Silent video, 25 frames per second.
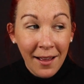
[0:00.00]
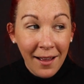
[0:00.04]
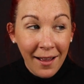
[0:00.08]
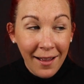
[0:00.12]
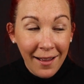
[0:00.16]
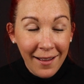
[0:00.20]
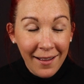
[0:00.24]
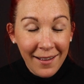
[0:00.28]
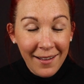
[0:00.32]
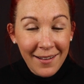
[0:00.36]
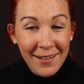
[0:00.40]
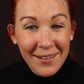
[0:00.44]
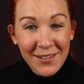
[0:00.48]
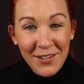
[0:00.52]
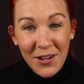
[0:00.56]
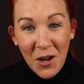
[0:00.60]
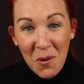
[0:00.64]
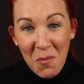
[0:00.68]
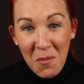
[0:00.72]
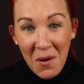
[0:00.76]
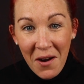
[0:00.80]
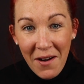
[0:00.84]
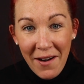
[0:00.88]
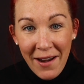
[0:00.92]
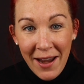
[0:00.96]
oh, don't
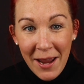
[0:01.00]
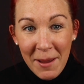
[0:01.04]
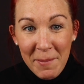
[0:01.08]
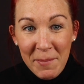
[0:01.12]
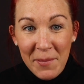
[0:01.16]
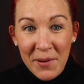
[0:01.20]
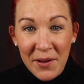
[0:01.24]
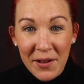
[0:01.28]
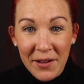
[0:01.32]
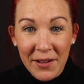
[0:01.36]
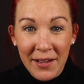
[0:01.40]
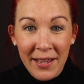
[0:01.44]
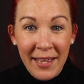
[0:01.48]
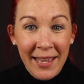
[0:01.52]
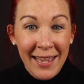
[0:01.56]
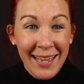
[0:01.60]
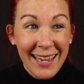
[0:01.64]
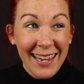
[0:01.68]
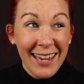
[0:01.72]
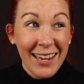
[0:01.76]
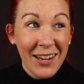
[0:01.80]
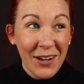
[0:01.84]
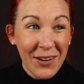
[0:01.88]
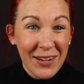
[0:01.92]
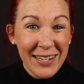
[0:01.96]
worry, but
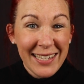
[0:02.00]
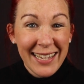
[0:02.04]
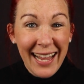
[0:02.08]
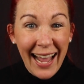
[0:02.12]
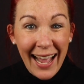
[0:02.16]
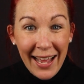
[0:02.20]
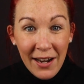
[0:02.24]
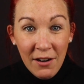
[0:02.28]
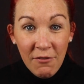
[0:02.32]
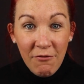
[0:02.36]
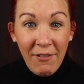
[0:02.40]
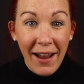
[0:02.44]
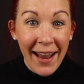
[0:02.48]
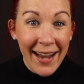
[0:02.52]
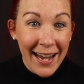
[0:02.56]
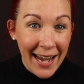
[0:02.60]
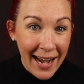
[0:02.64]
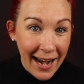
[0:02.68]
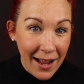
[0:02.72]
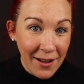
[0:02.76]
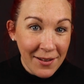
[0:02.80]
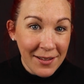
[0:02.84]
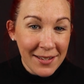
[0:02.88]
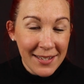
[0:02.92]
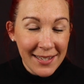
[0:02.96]
you know, it's kind of raining
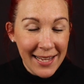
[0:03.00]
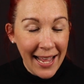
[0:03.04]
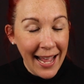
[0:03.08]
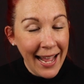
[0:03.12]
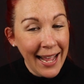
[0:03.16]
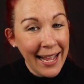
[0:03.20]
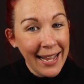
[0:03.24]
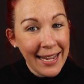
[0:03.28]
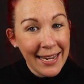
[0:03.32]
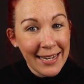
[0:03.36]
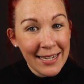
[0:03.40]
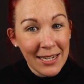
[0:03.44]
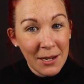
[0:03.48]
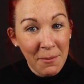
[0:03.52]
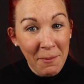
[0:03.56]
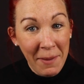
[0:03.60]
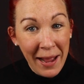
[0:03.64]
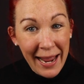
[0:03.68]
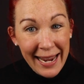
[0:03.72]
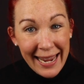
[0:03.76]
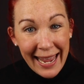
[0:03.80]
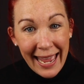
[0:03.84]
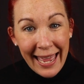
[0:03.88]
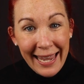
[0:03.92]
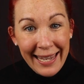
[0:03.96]
outside, you
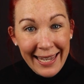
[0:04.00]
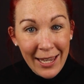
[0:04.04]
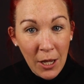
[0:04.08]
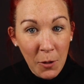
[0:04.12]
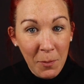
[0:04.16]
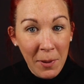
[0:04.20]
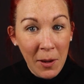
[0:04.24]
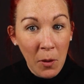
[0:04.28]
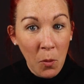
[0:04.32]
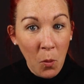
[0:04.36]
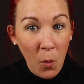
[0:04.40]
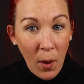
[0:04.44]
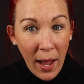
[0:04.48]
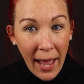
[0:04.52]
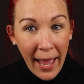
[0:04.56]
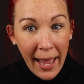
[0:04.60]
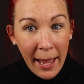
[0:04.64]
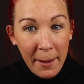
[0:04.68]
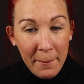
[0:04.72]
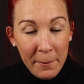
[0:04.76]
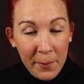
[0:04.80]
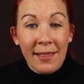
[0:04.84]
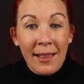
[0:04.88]
might get a little bit wet.